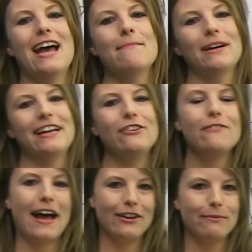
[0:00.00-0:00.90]
Emma, can you
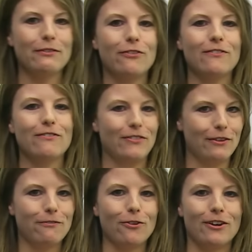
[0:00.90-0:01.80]
vacuum
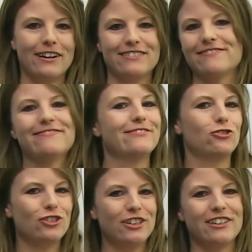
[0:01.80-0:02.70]
the floor?
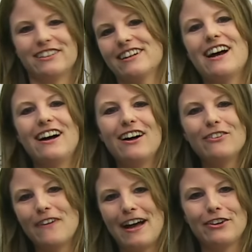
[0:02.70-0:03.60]
Sure,
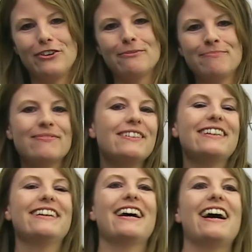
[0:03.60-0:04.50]
I'll vacuum.
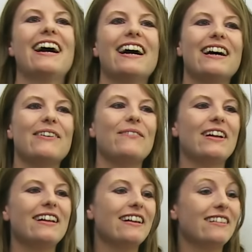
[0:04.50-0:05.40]

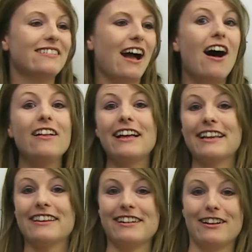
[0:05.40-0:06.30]
I'll
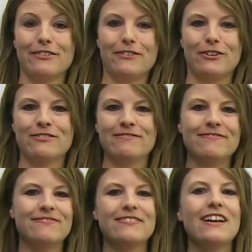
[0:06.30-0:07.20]
get the telephone.
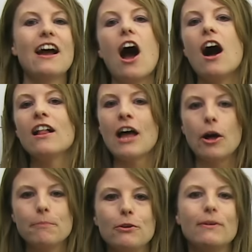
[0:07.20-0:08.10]
I'll
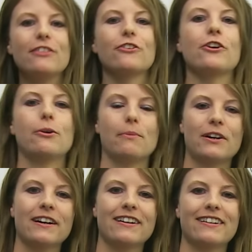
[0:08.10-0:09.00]
help you with your
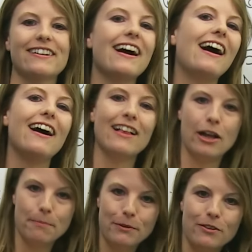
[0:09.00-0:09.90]
homework. I'll
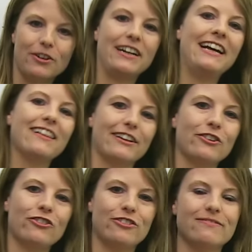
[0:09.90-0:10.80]
help you learn
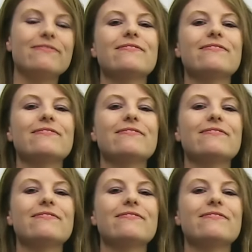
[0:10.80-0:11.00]
English.